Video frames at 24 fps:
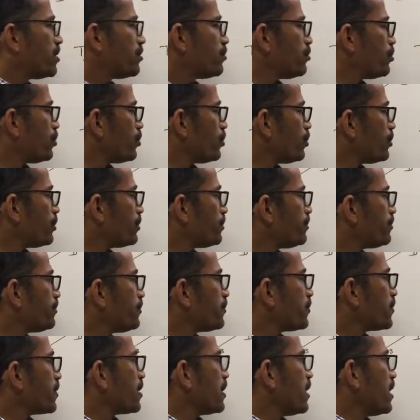you know.
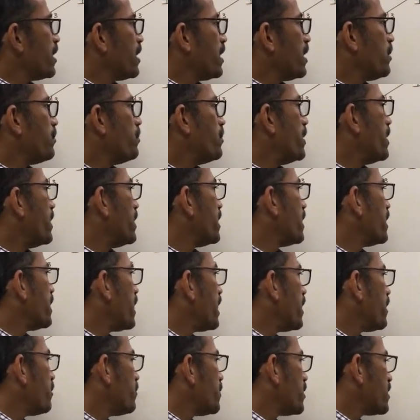BD
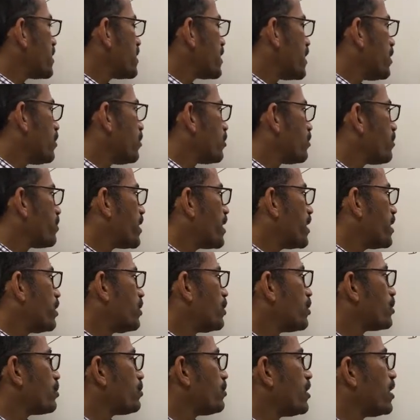and BC I will find
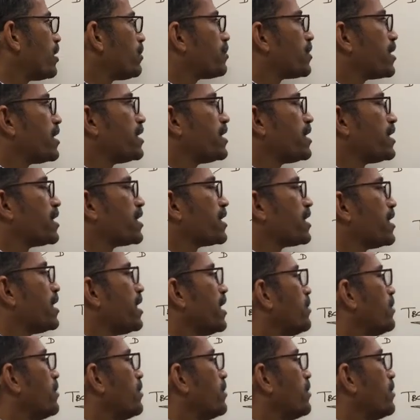out. We will apply here again